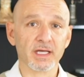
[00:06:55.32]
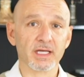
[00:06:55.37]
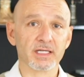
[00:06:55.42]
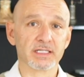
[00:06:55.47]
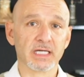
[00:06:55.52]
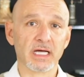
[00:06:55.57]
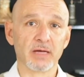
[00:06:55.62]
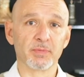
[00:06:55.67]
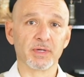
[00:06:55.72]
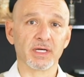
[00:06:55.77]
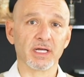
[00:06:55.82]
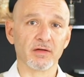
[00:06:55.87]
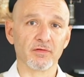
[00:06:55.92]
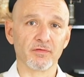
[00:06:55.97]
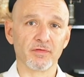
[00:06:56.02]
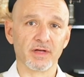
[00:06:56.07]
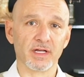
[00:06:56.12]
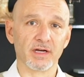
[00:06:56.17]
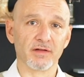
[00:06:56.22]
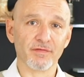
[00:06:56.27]
is happening
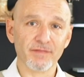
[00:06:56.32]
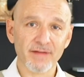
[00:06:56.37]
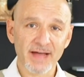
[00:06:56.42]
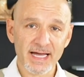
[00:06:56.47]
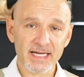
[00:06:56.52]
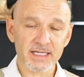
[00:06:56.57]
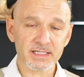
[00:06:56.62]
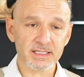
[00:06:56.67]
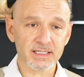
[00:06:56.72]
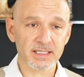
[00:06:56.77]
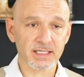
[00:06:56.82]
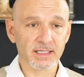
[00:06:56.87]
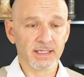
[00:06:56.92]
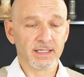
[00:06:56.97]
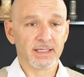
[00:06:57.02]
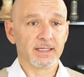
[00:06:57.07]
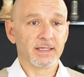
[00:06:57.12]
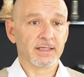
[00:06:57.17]
very fast